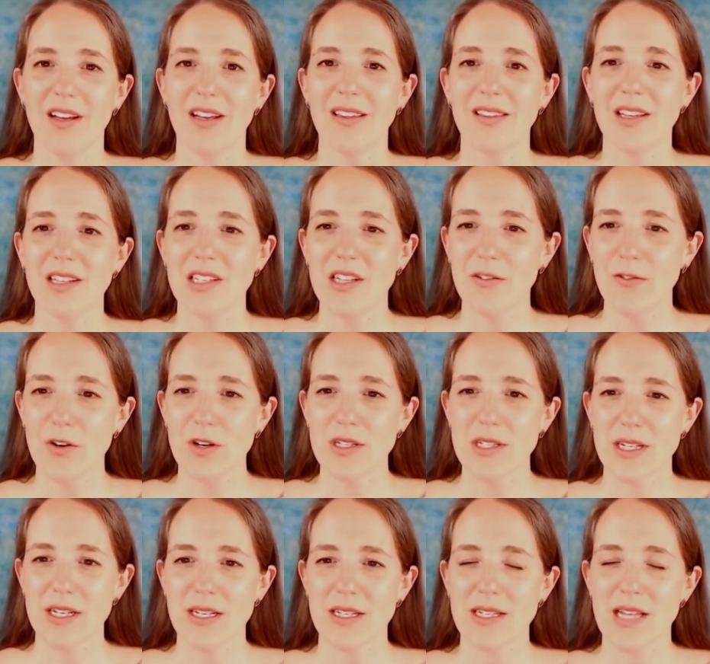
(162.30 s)
The difference
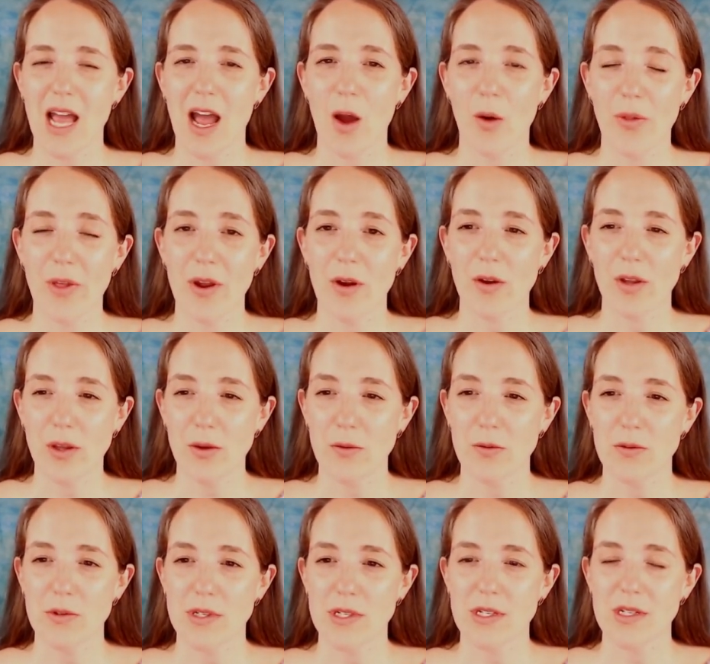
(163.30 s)
is how they are
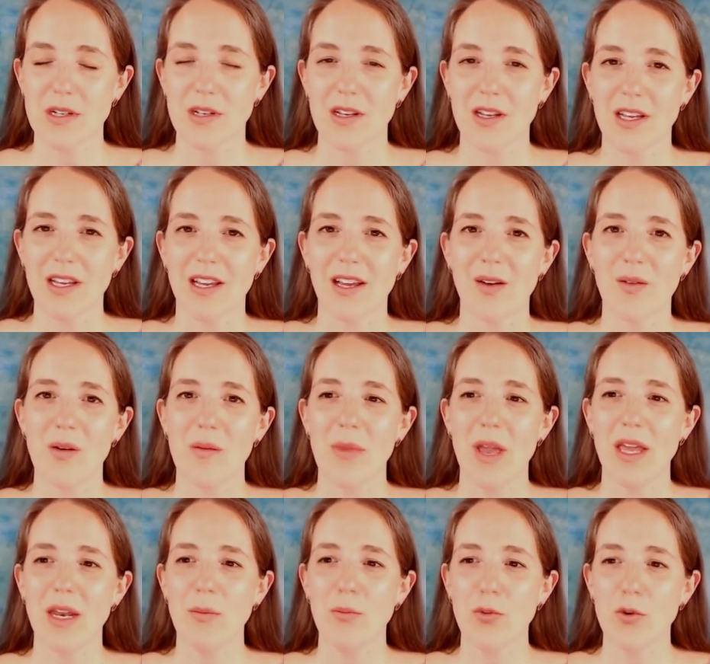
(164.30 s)
used. We
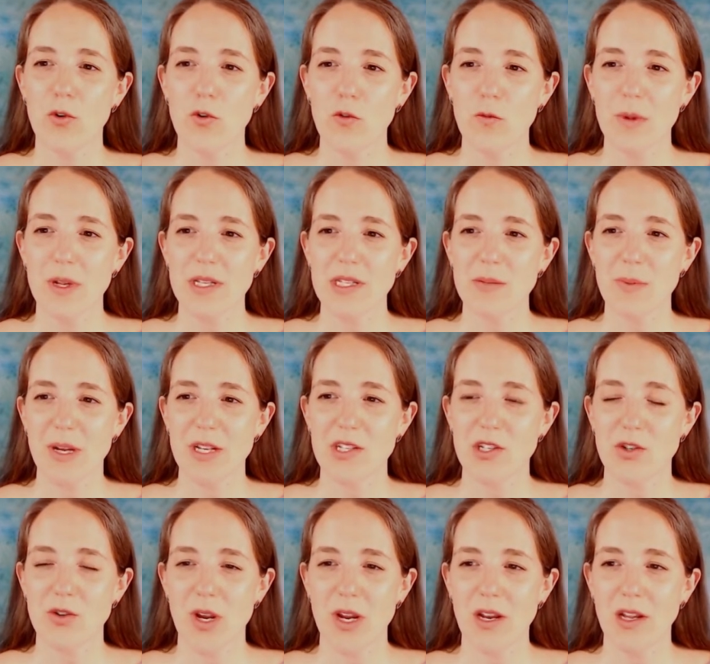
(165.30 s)
made improvements by
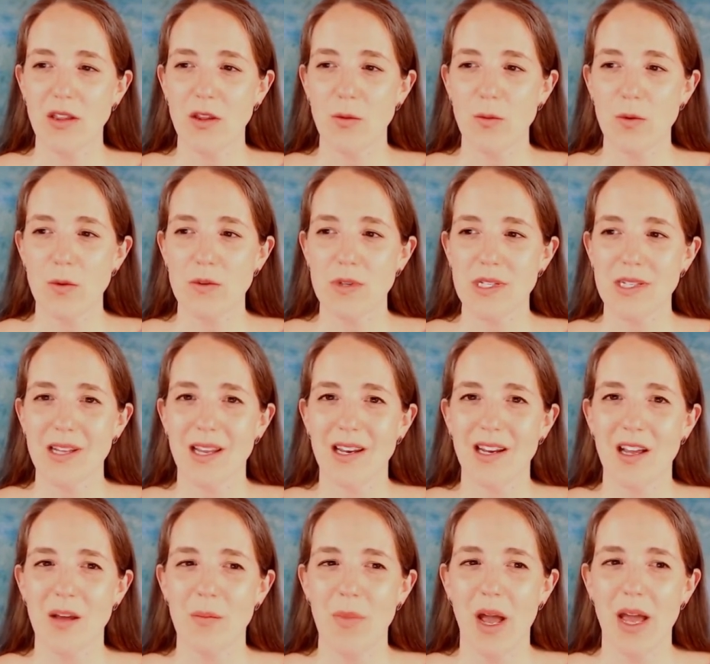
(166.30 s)
straightening the routes and
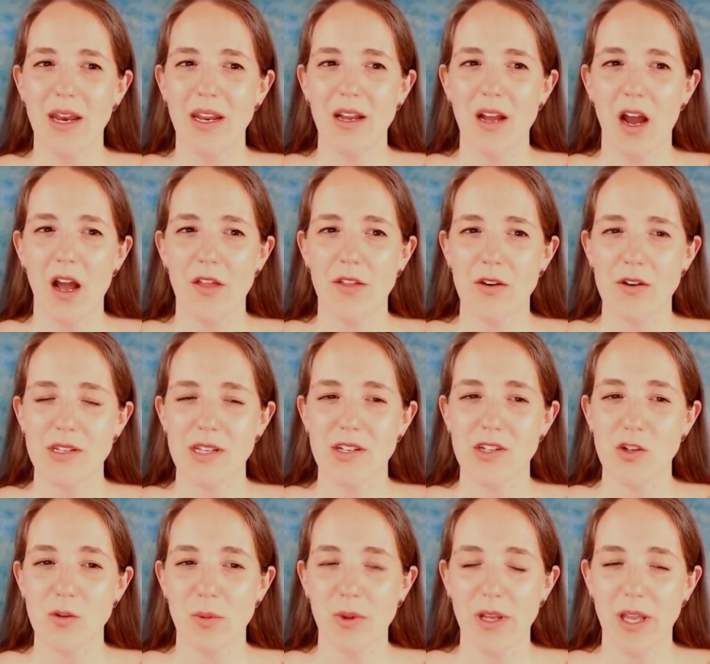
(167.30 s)
combining others that
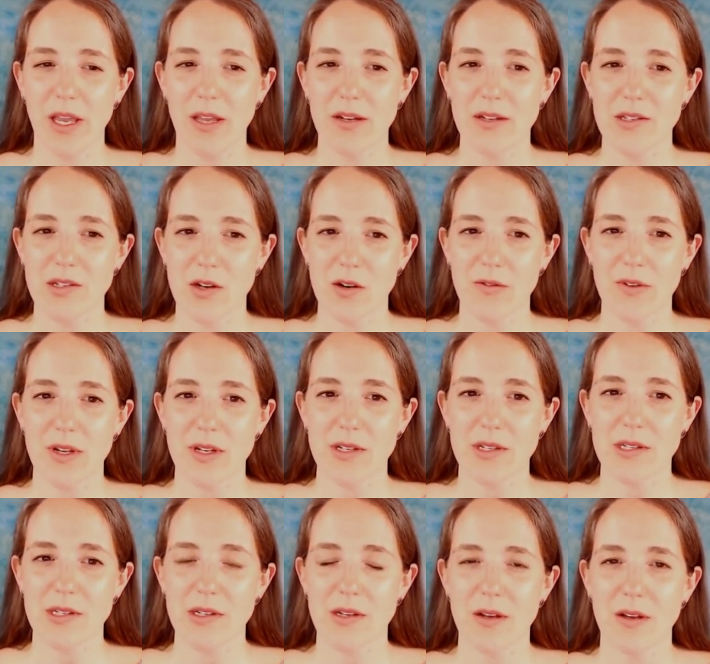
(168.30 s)
duplicated
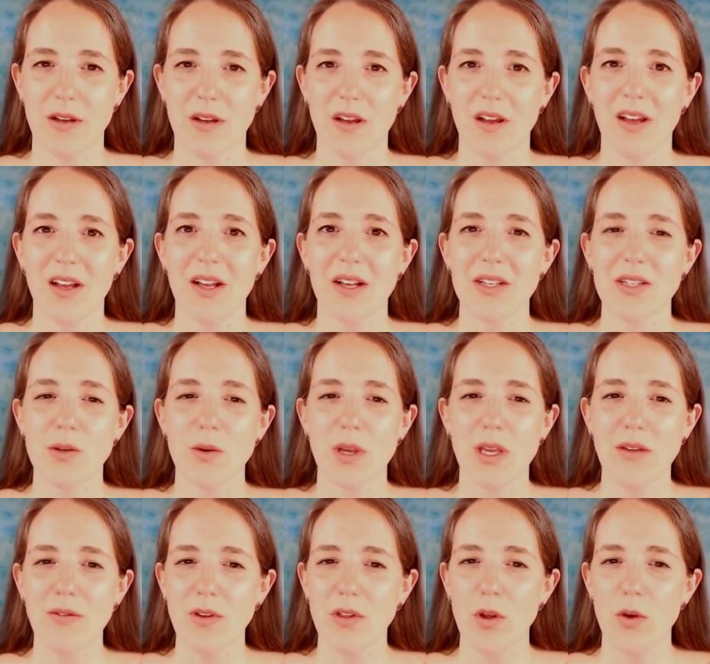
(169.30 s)
service. So
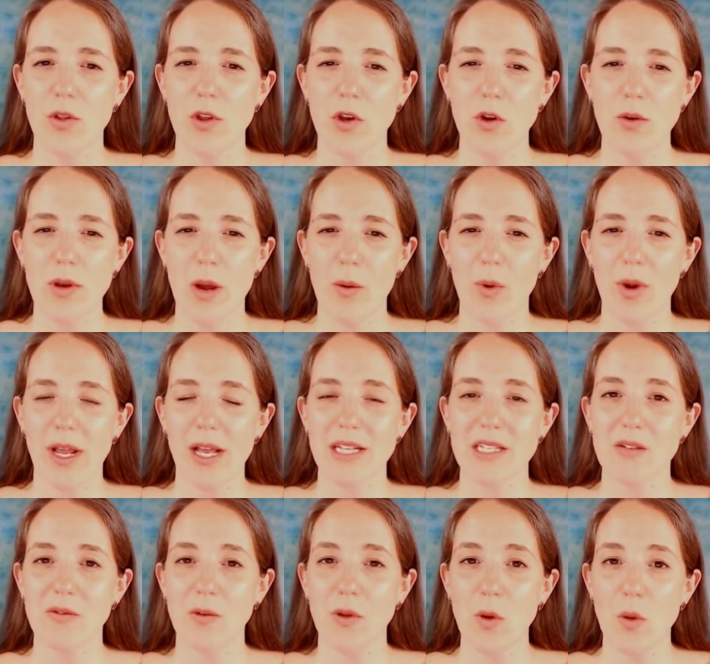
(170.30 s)
even though the new network has
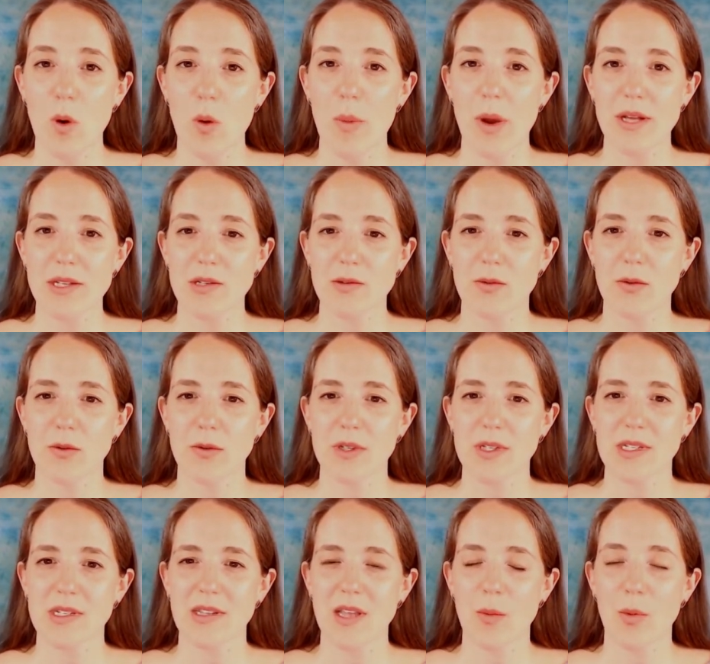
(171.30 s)
fewer bus
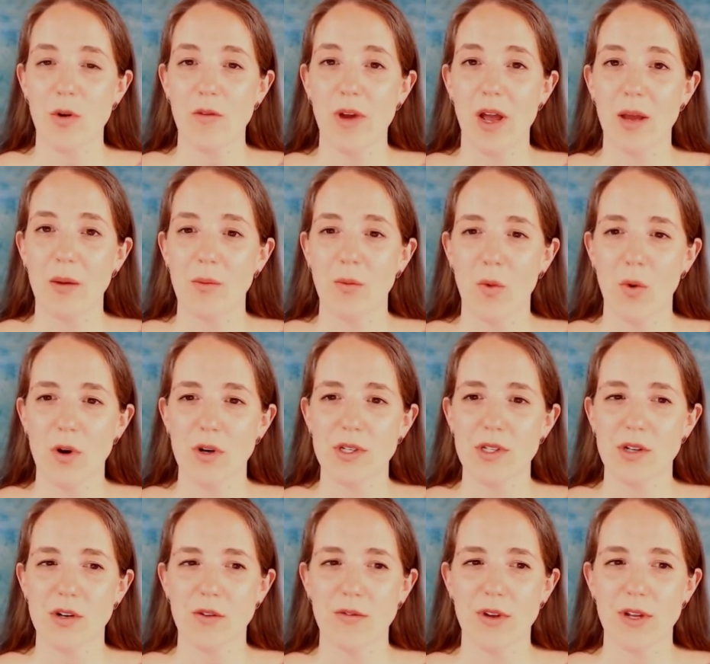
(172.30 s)
routes, they provide more
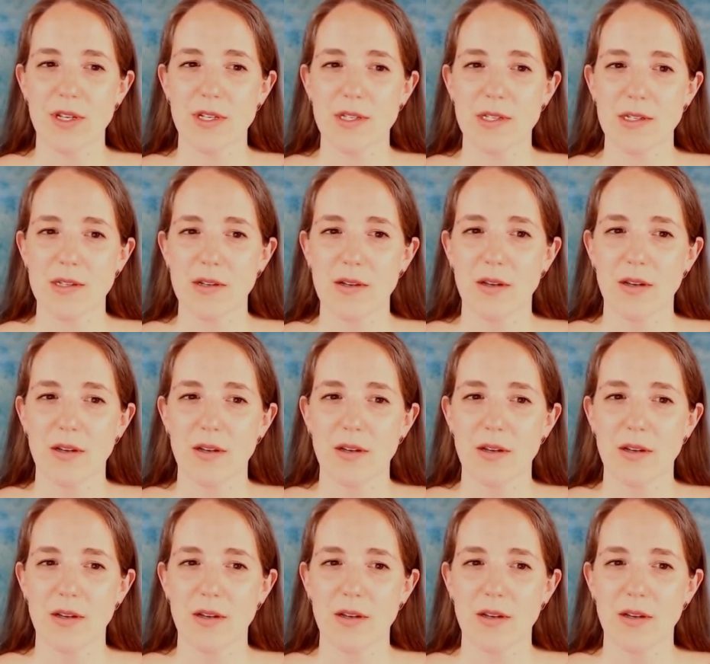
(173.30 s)
service.